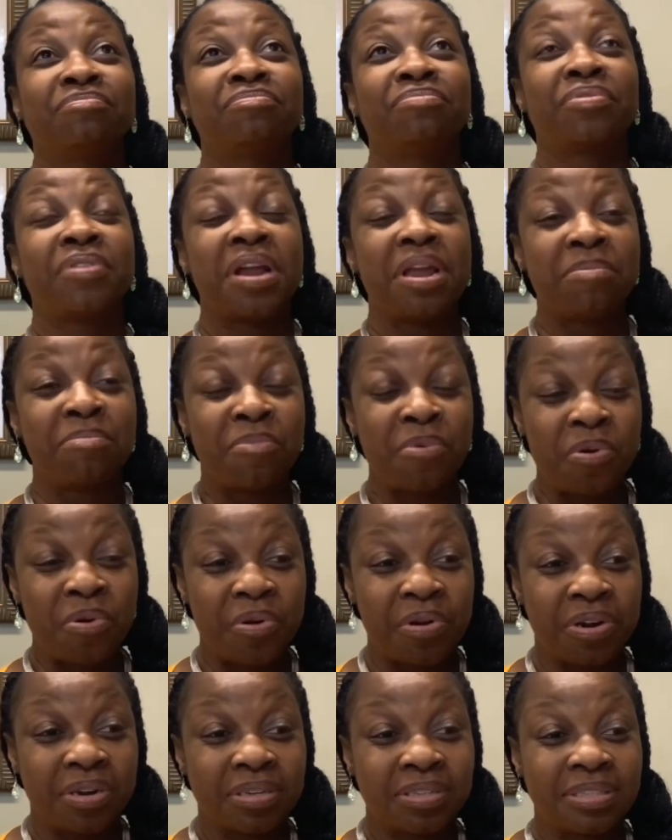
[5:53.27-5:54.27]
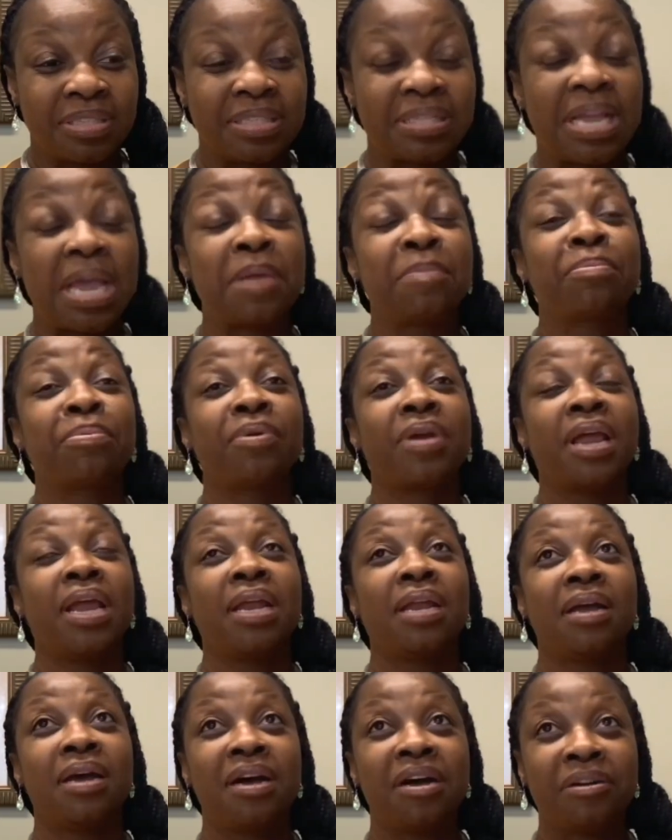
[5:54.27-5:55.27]
Pray more. Stay
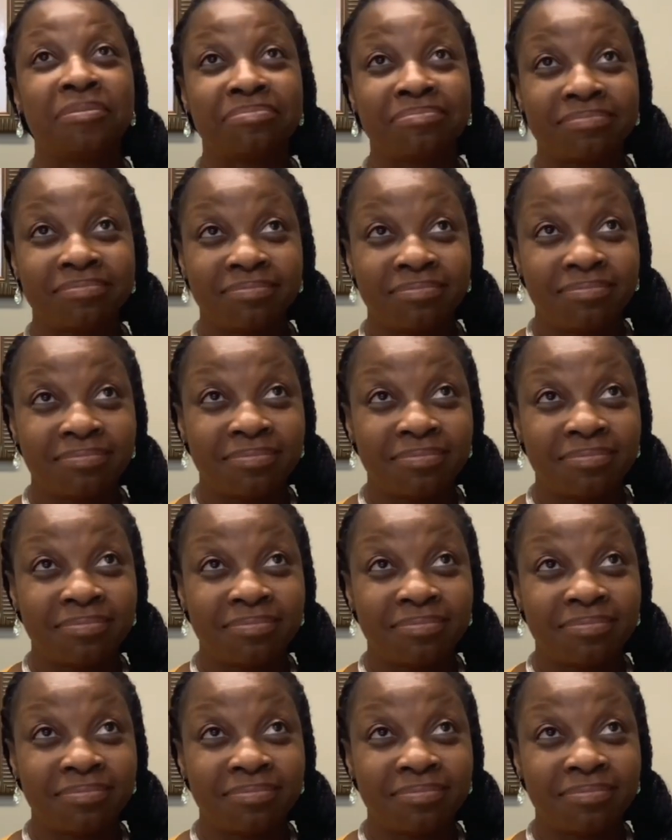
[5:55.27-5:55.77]
prayed up.